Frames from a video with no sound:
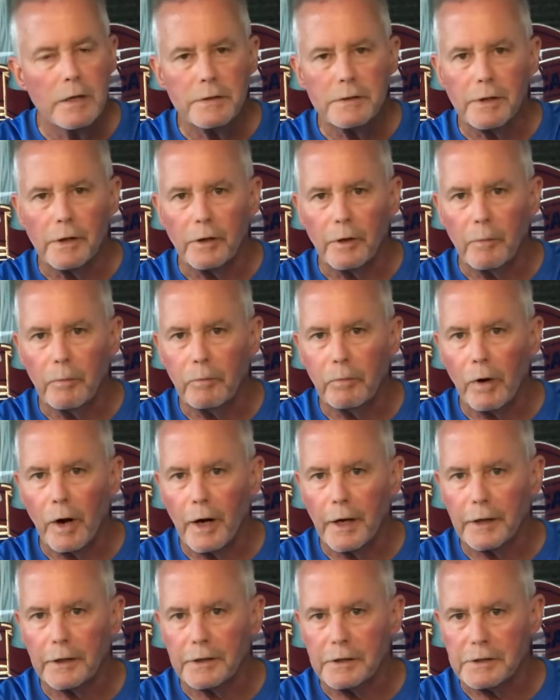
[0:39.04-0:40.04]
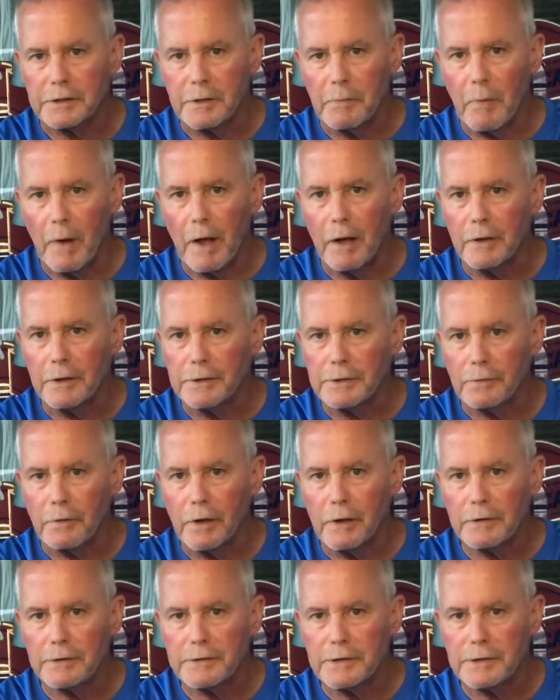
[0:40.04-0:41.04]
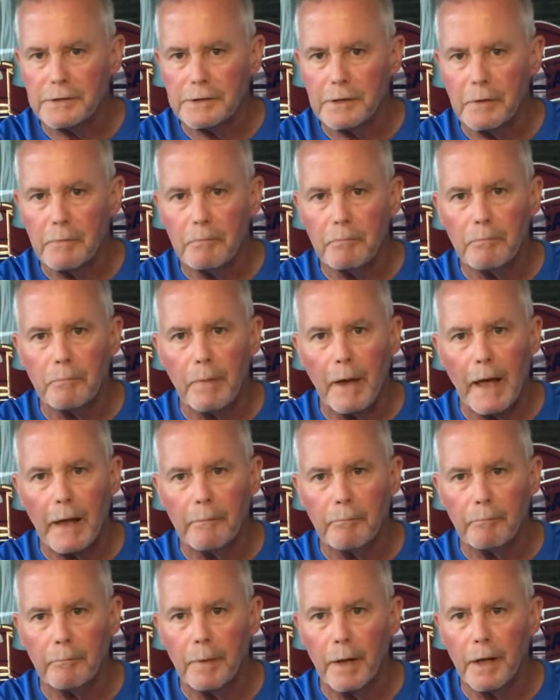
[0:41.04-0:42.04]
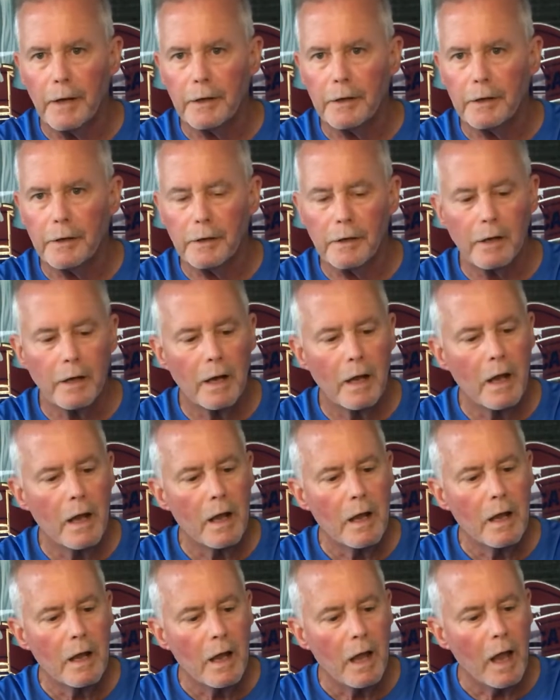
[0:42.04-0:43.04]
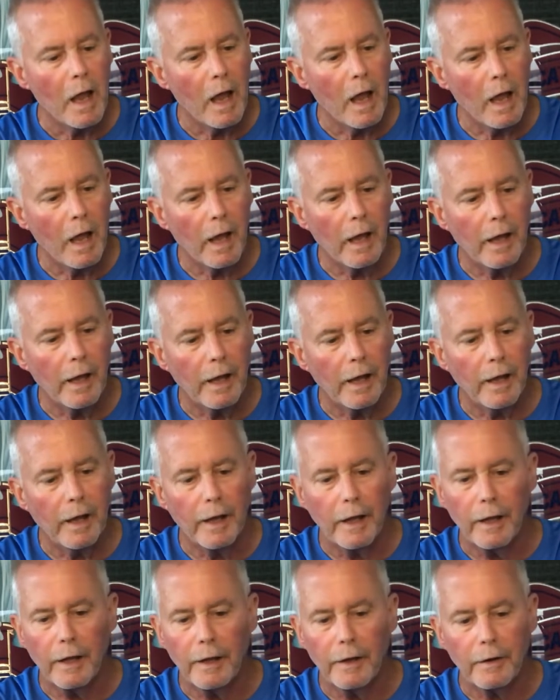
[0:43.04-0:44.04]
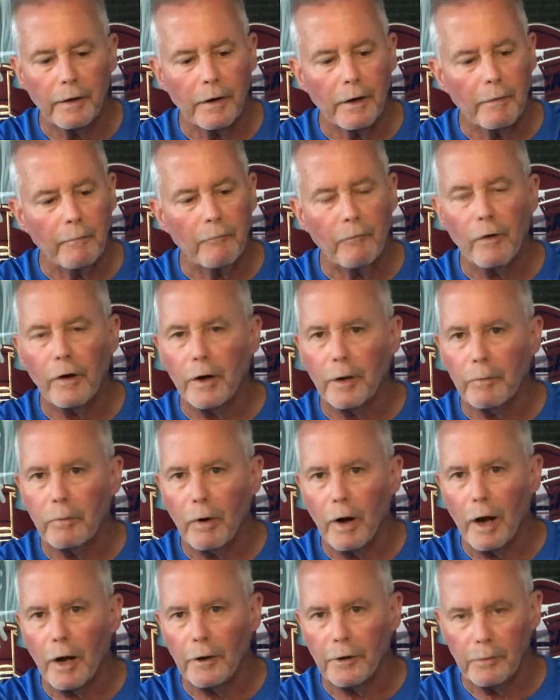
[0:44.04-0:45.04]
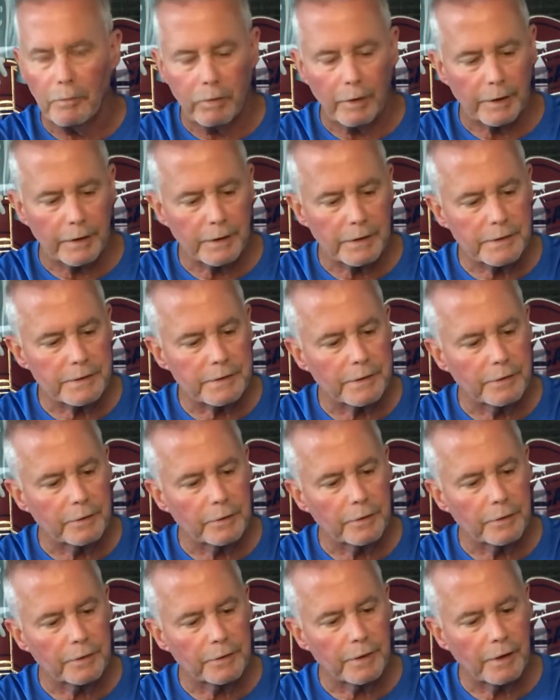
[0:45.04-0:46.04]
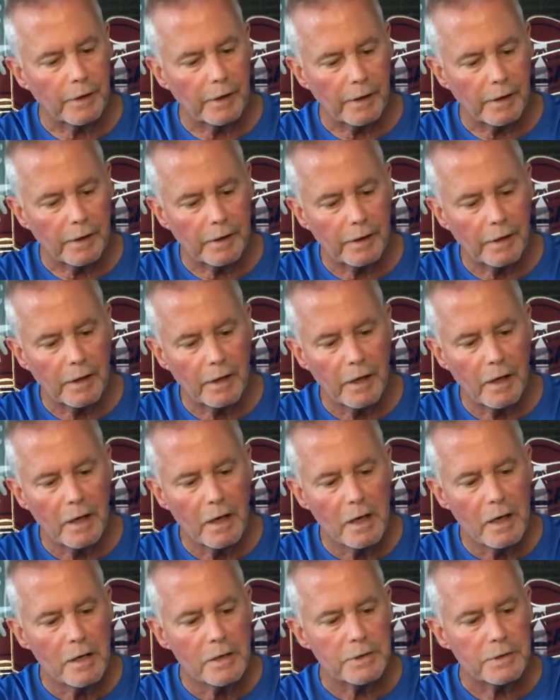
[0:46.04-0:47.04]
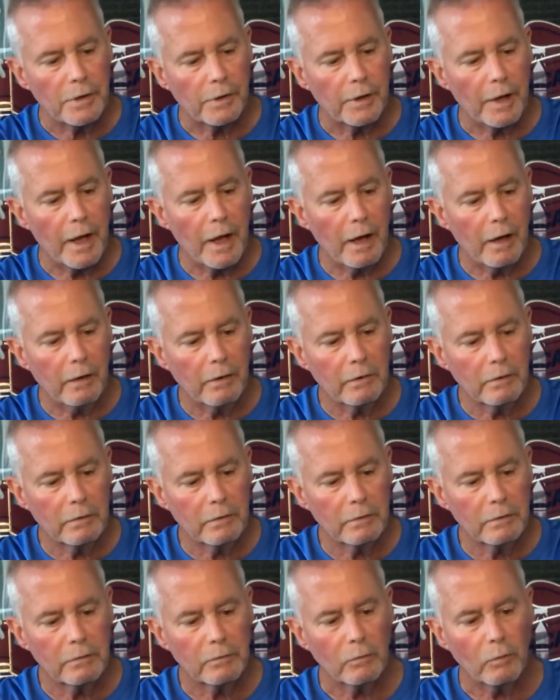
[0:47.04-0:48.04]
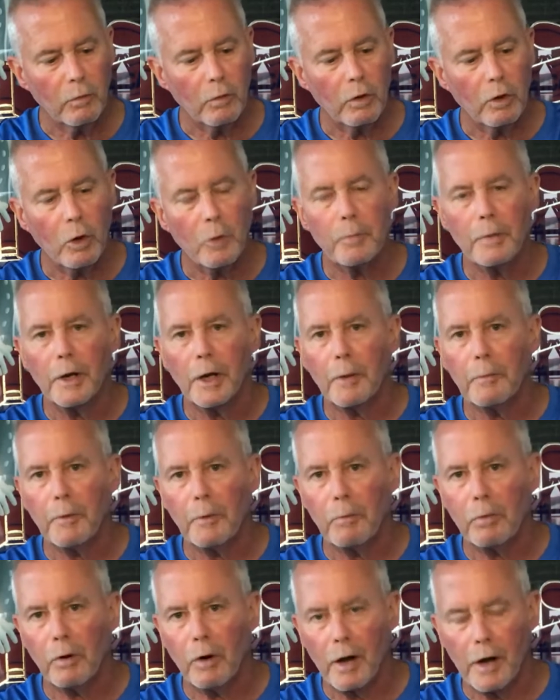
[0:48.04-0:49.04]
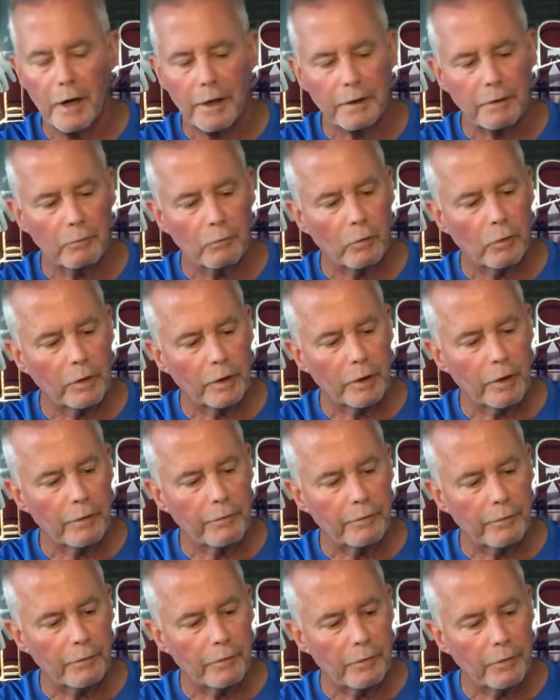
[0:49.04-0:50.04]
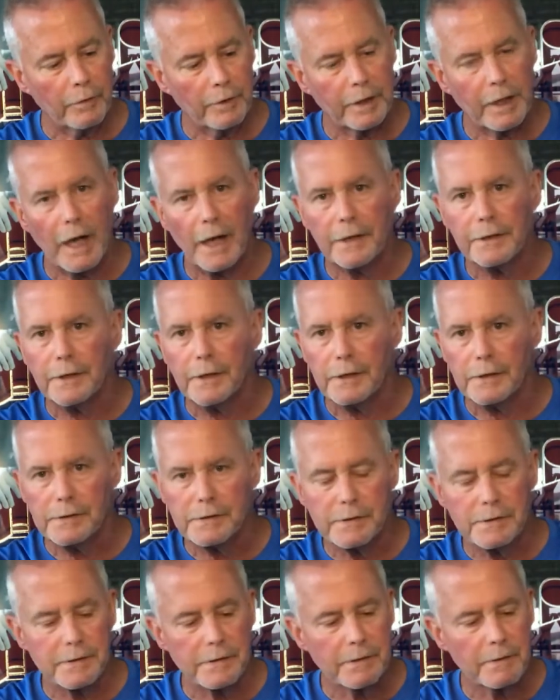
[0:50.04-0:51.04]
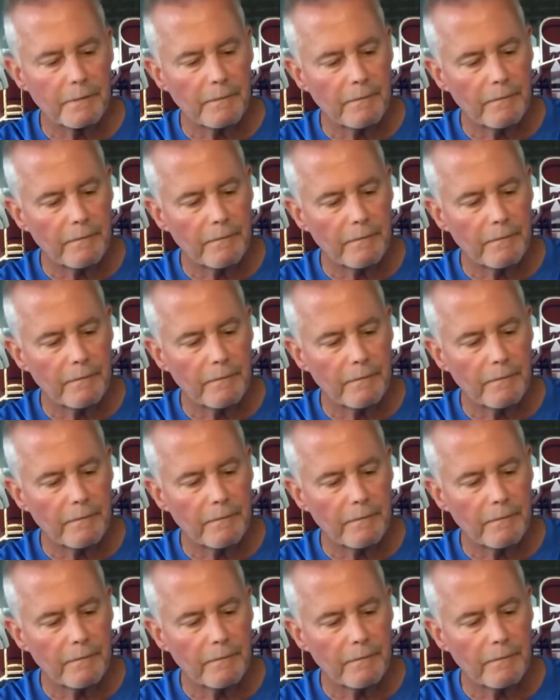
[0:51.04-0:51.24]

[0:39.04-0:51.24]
So the product is the Balance Rail System, patent pending, and I'm very proud to bring this to you today. So now we'll open up the product and we'll go through the contents.